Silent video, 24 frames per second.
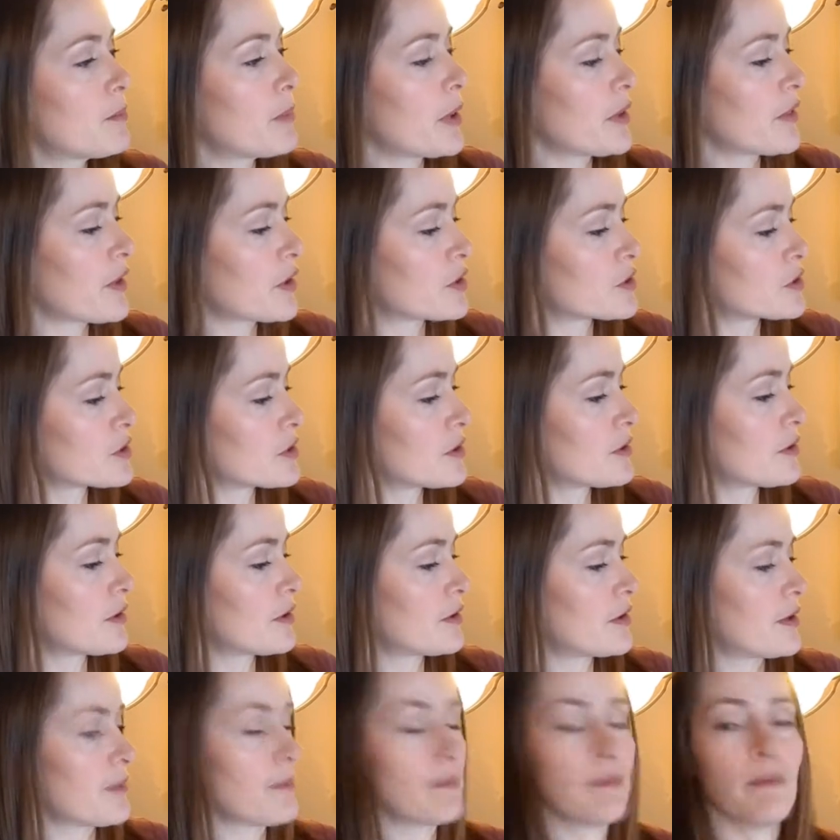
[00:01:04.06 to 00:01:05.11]
but there's
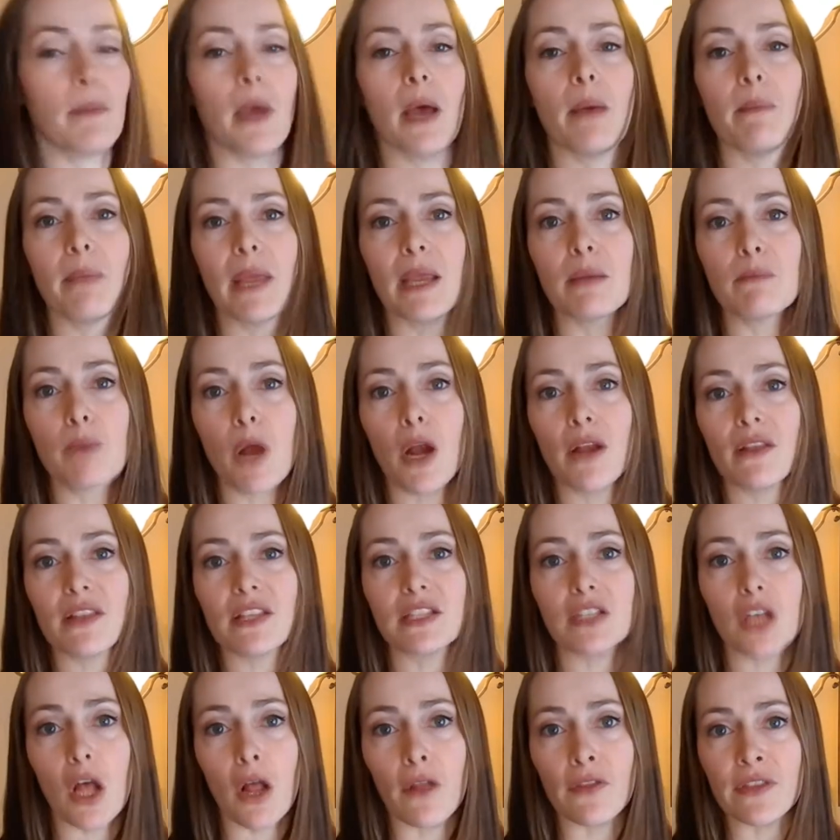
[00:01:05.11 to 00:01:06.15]
a main part
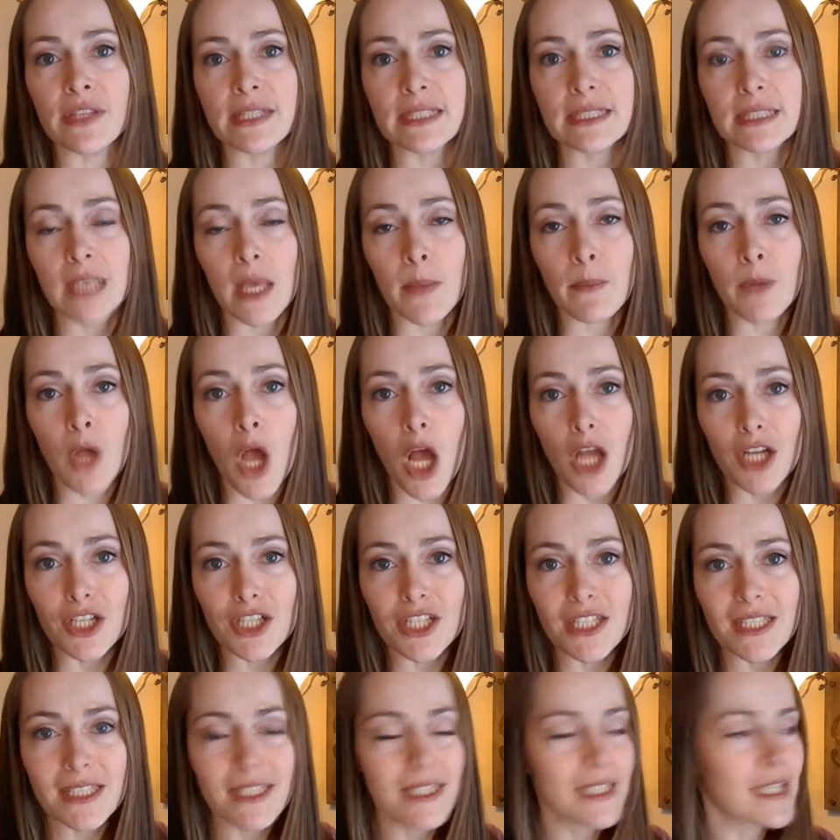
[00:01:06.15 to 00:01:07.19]
that's called the
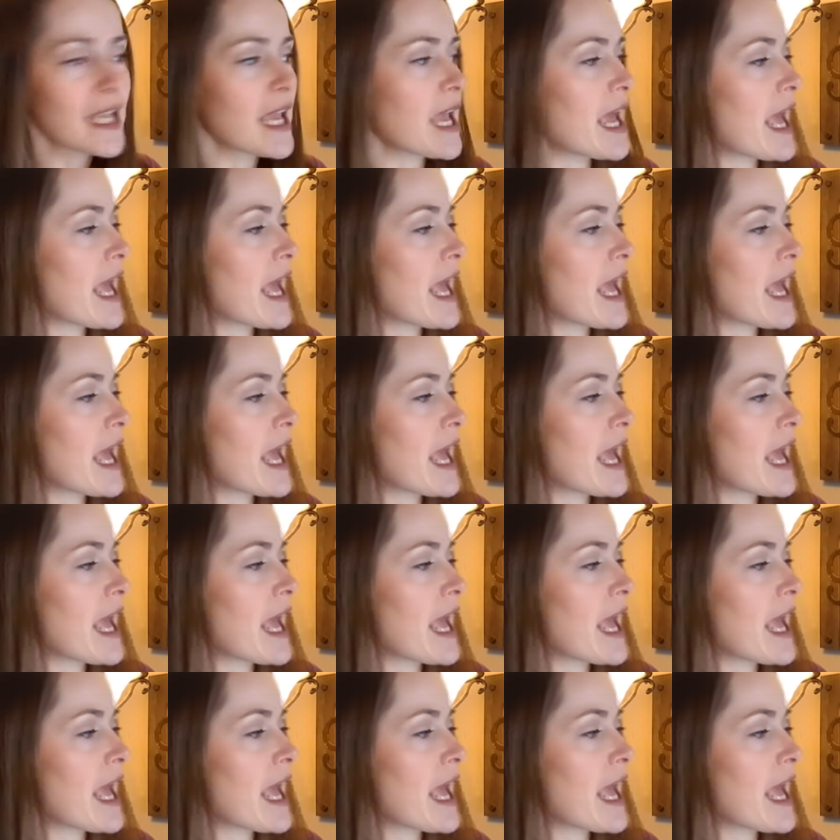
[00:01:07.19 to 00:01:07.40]
subconscious,